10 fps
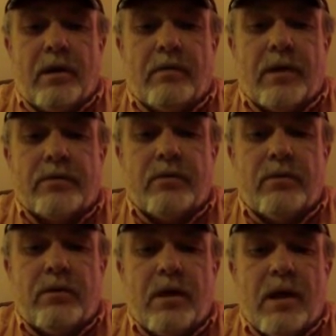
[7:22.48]
That thing's going
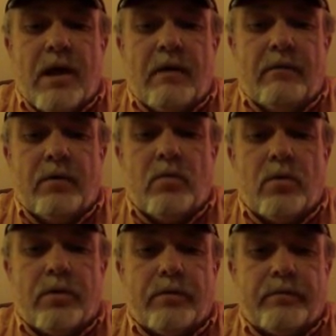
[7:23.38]
to look alive in the
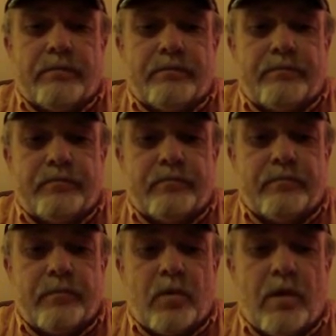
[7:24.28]
water.
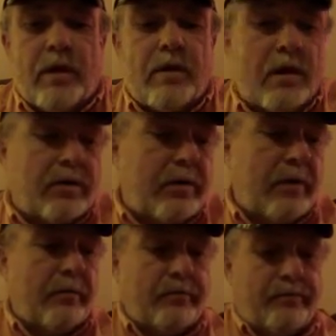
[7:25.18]
Great color
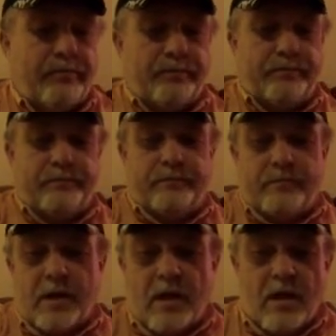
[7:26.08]
too.
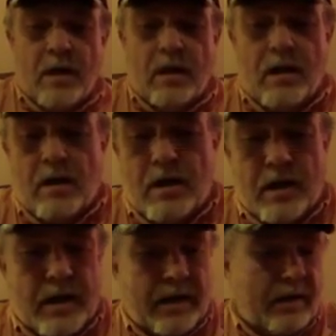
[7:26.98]
All
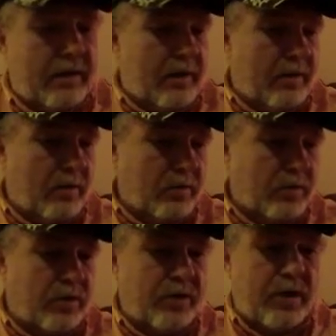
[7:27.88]
right, now those are
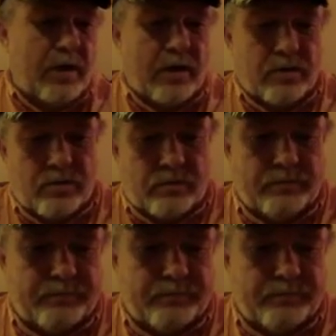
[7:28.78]
the jigs.